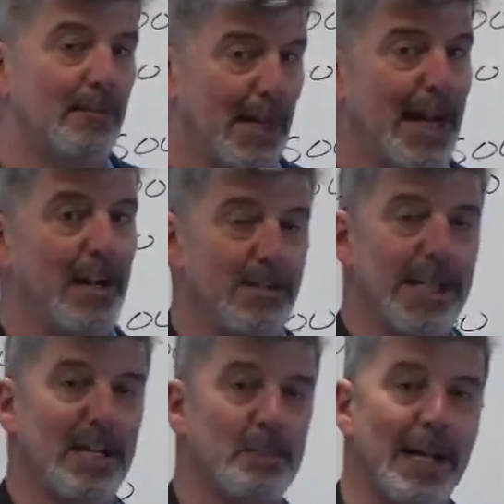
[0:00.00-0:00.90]
The higher your
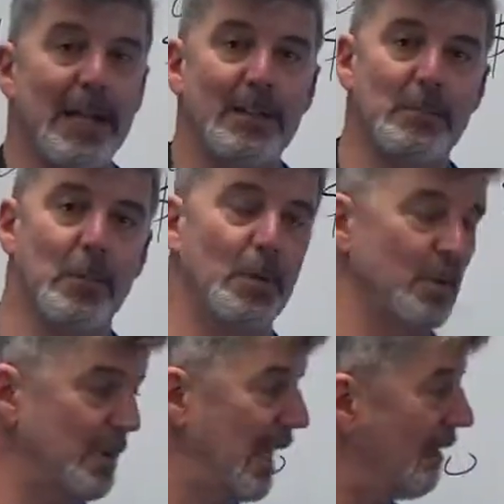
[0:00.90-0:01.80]
tax bracket, the more it'll
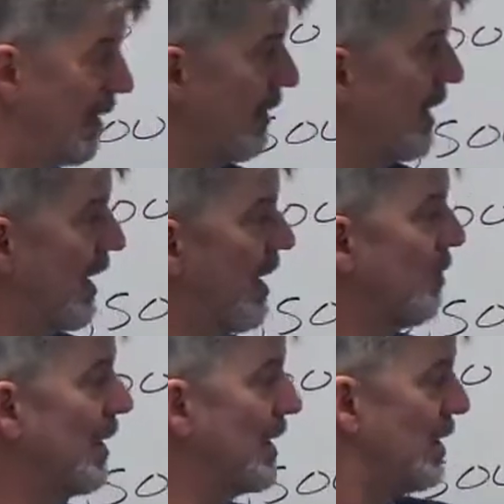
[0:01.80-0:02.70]
save you,
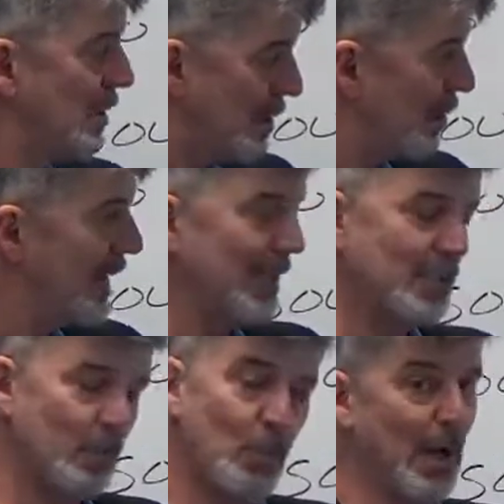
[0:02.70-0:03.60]
but you do get
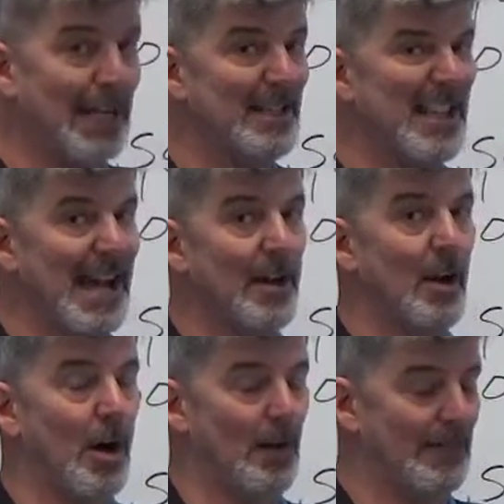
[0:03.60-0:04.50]
to write that
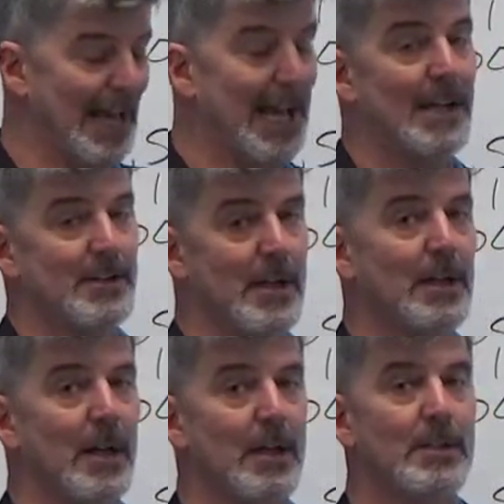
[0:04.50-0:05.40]
off as
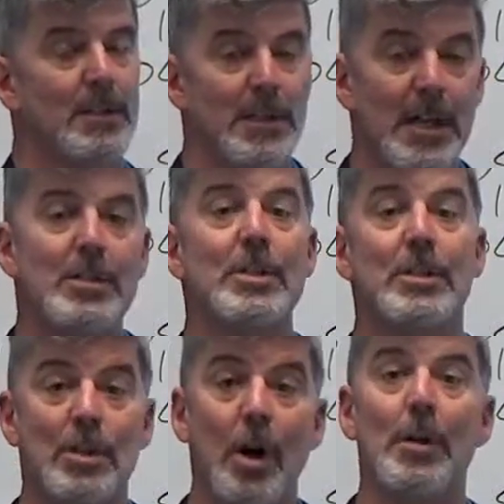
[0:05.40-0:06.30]
deduction
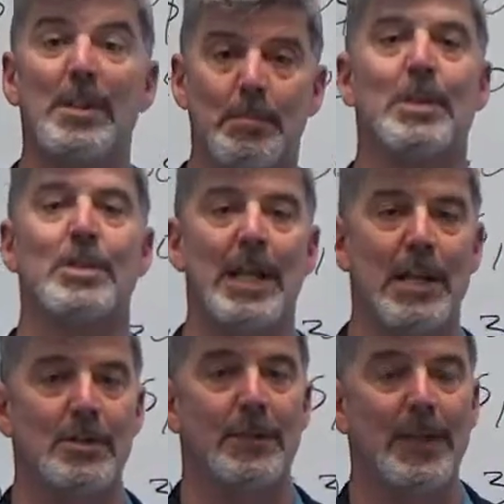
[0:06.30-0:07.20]
called
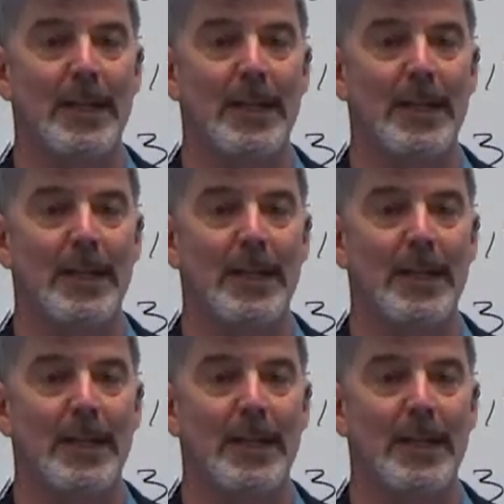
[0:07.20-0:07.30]
depreciation.